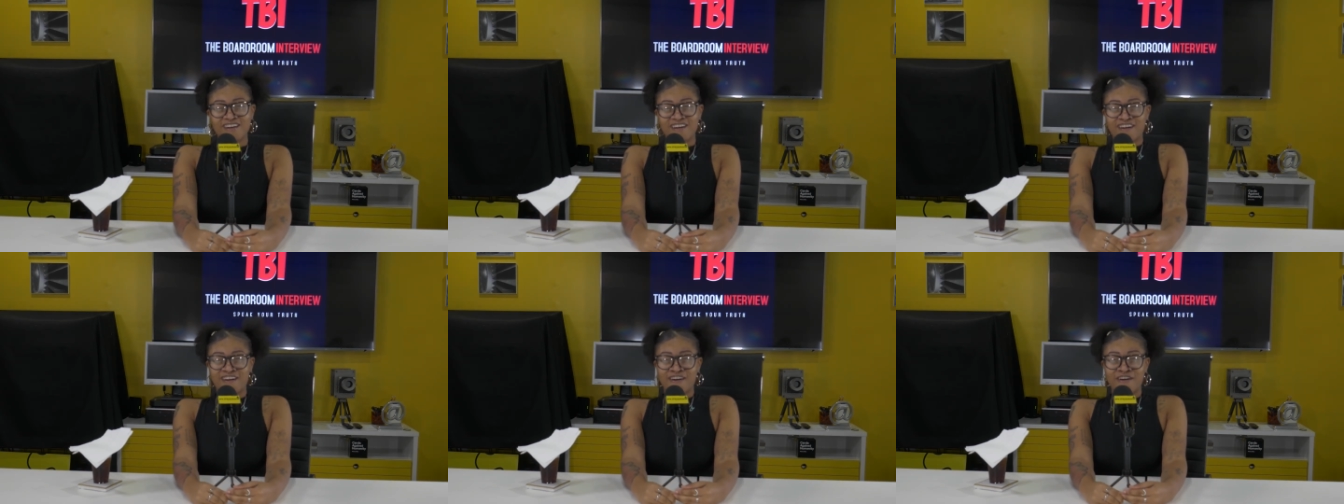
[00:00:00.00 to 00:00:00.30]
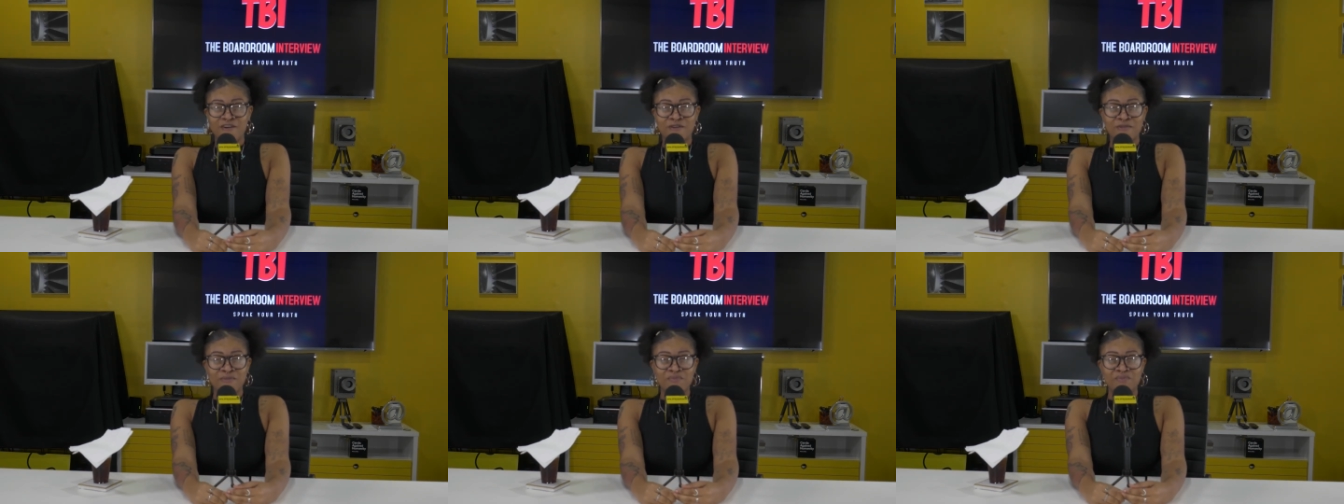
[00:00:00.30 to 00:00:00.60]

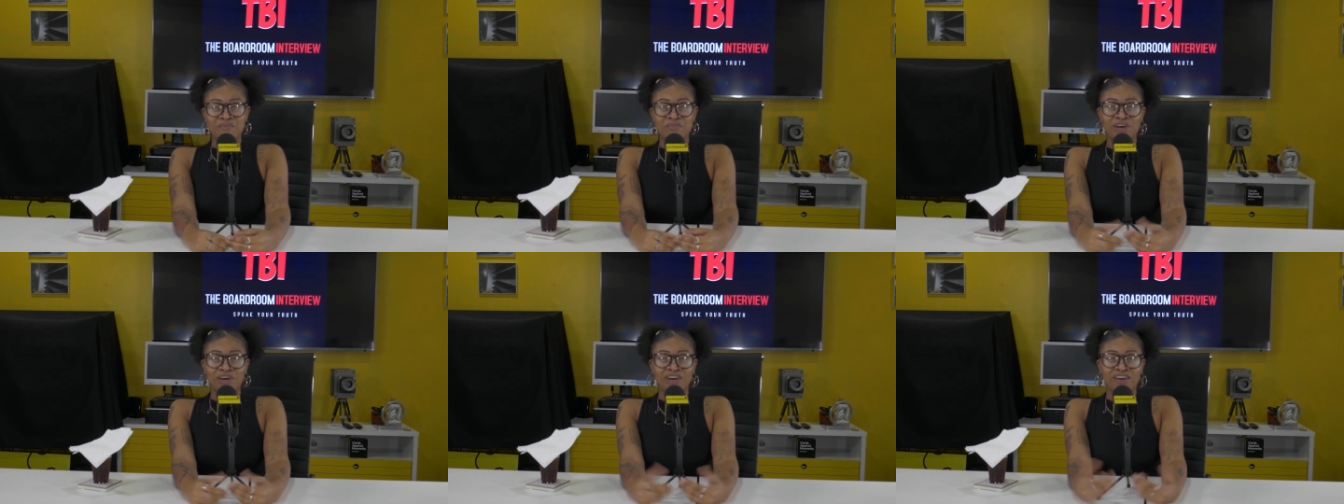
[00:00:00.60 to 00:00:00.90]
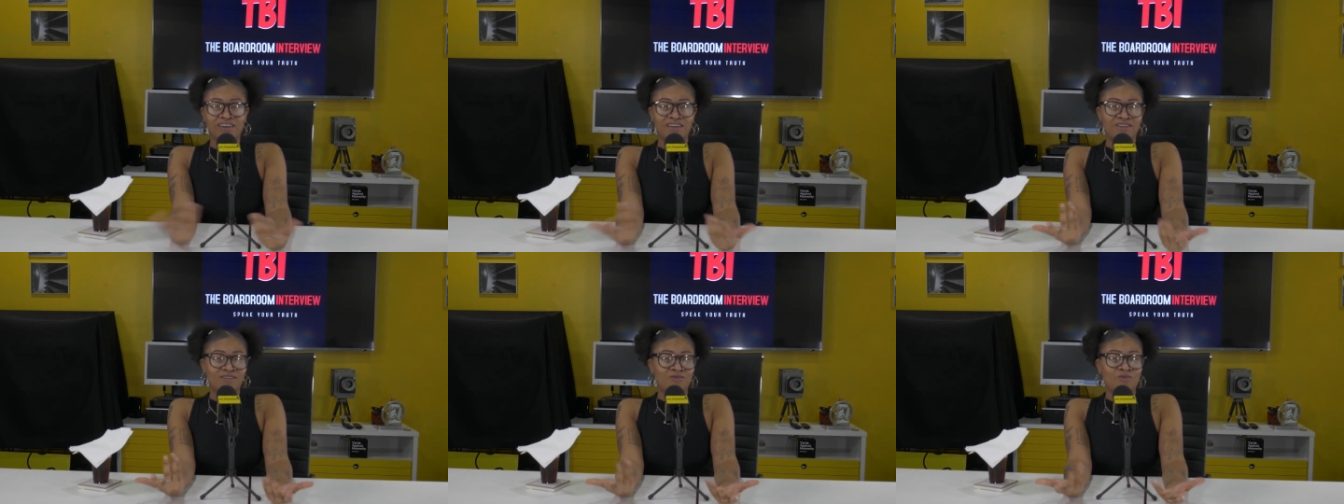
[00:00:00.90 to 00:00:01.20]
um,
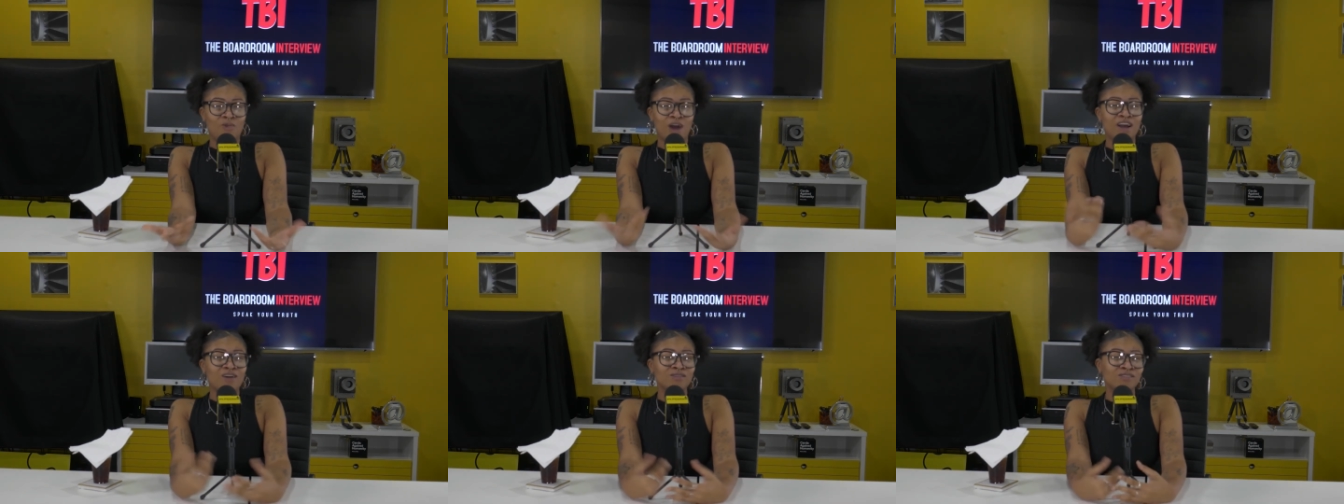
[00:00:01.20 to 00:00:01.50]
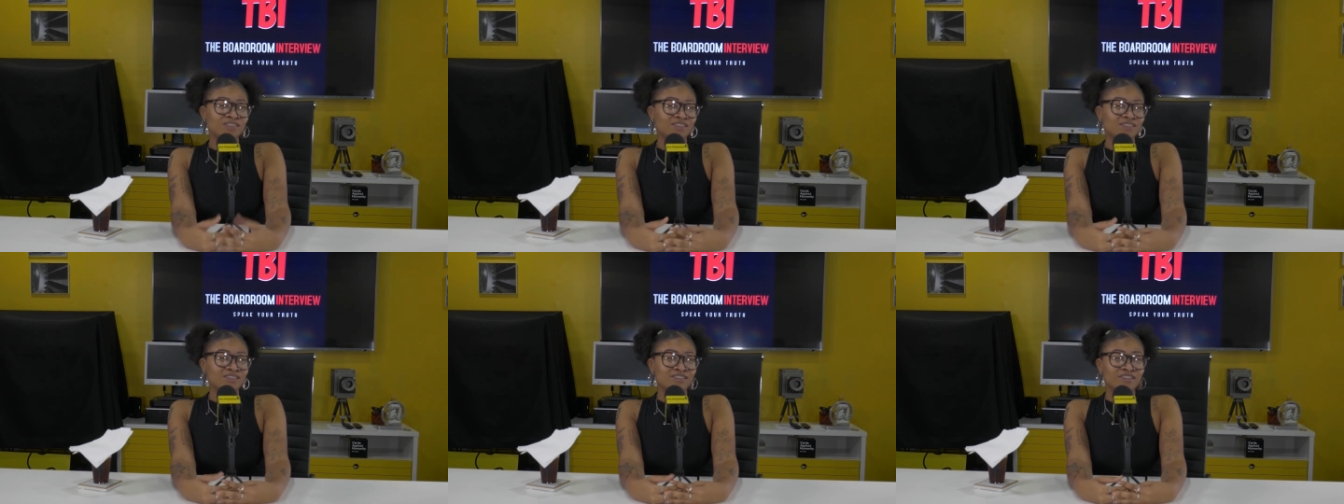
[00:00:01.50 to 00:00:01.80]
but why go
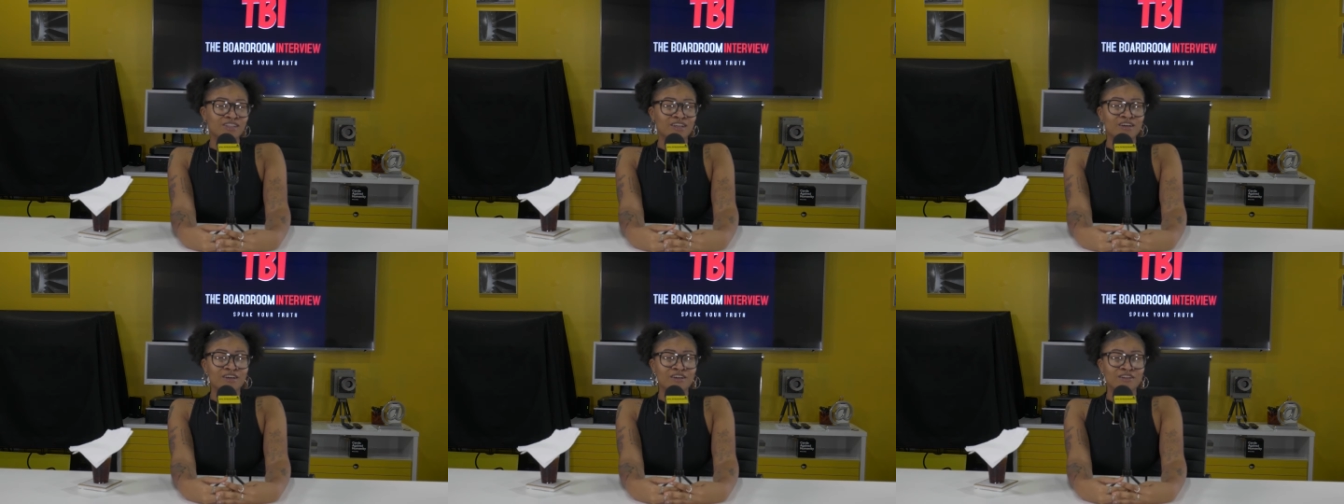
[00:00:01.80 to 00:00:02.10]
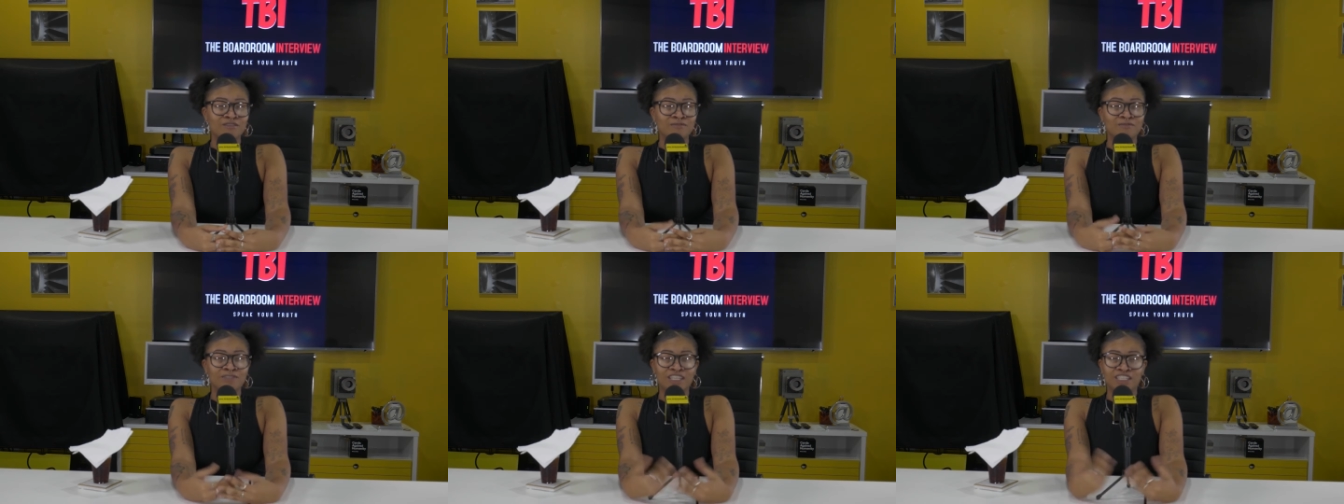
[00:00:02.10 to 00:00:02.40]
to the
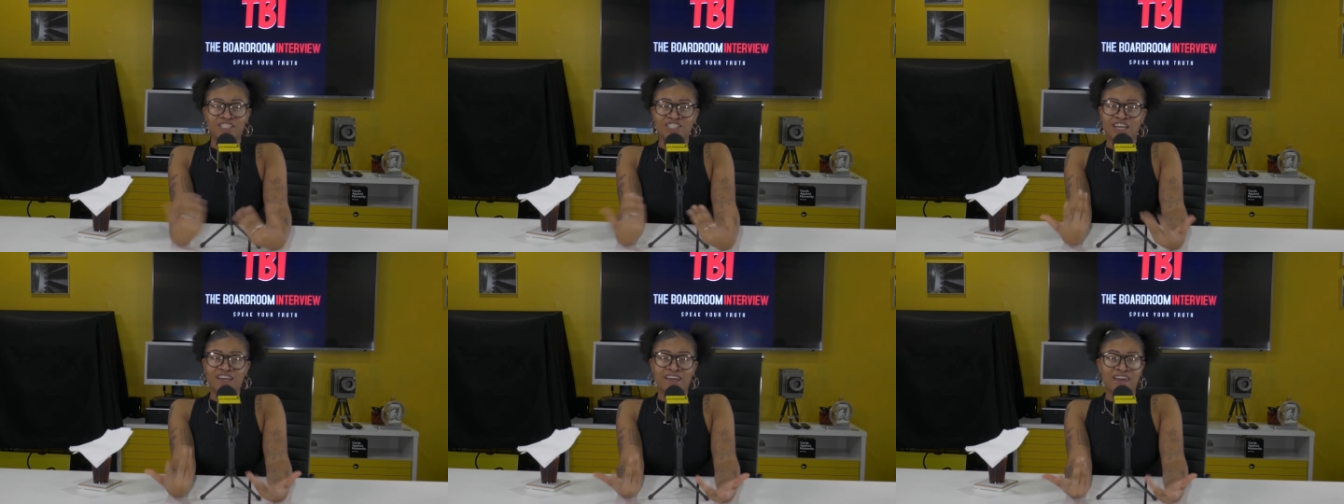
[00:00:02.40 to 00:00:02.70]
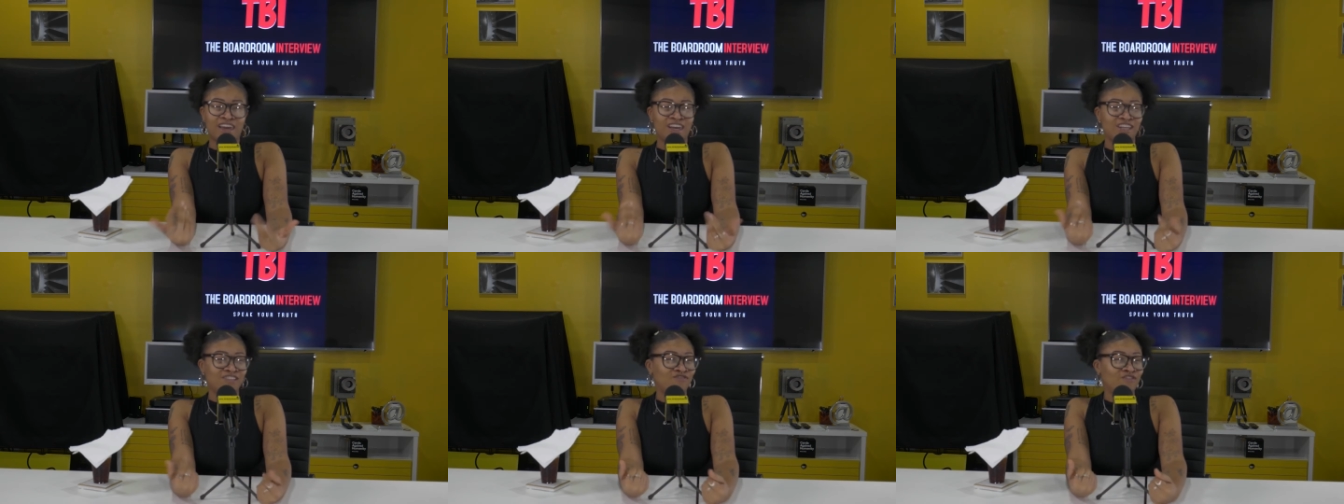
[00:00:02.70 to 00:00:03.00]
club and shake
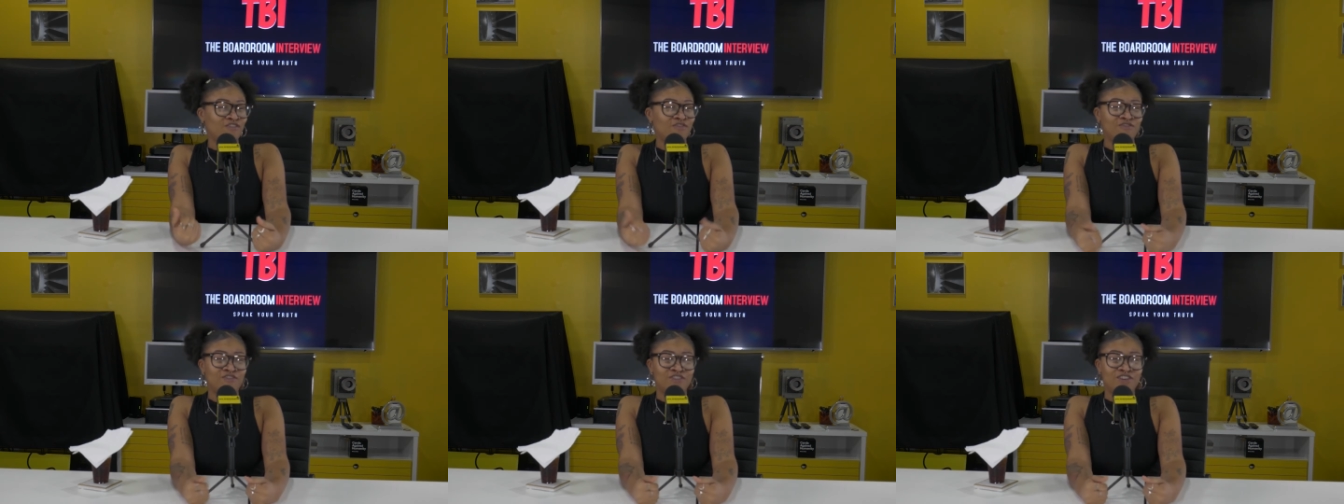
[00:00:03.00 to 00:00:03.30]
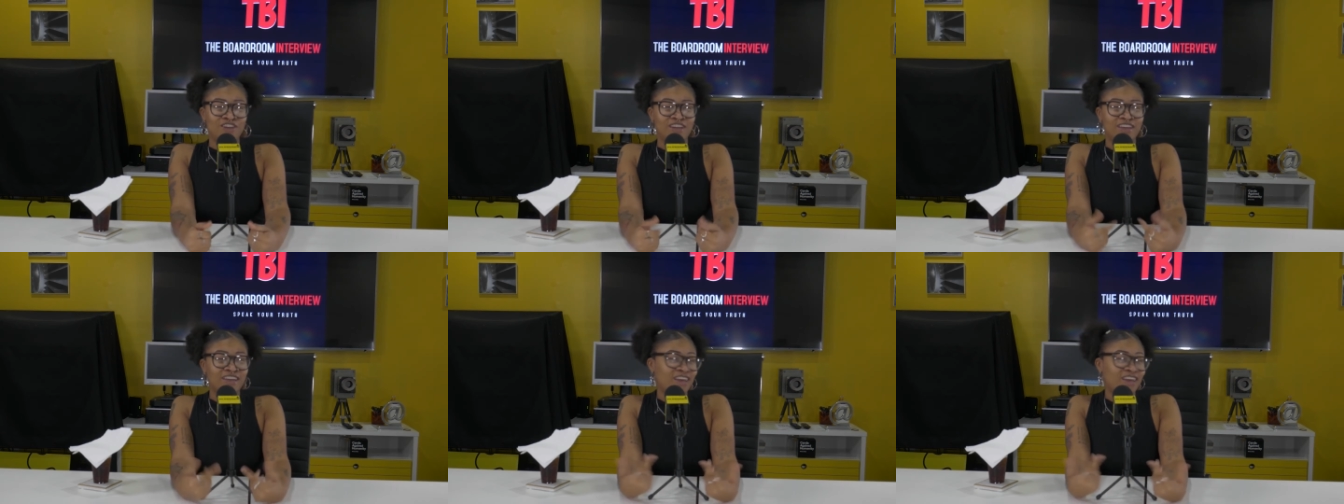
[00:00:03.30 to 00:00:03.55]
ass for free?